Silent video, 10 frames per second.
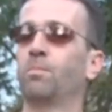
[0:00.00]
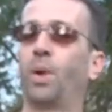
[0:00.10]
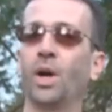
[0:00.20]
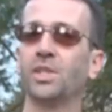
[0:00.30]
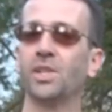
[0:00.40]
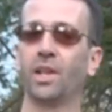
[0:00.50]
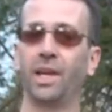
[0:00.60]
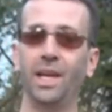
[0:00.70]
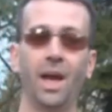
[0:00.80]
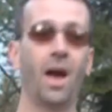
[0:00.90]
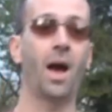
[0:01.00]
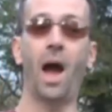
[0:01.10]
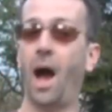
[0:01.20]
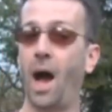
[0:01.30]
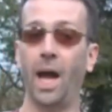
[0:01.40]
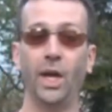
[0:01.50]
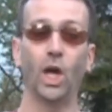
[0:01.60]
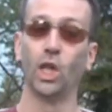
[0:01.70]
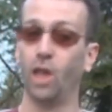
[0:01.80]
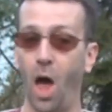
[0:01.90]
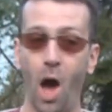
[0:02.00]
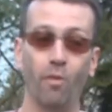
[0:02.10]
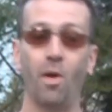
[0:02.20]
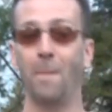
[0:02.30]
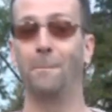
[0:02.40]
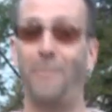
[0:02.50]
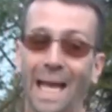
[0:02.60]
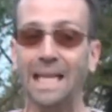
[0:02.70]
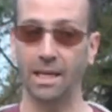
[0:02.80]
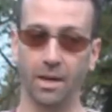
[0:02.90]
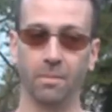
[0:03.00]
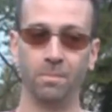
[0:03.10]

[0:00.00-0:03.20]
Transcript: Personally, I love bacon.